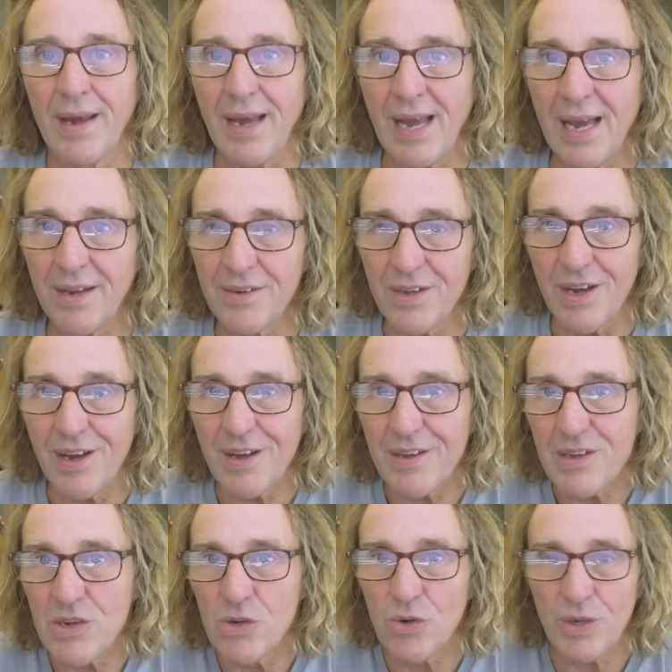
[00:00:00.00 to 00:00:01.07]
and
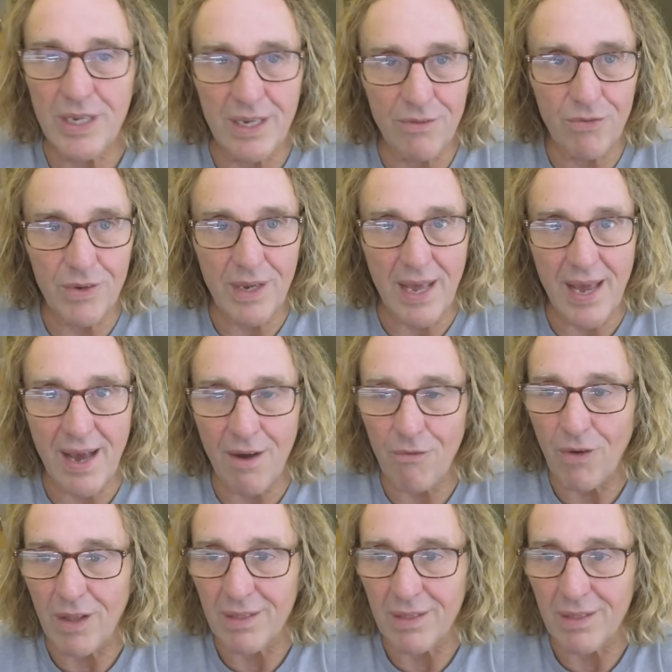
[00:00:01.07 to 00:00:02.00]
you even have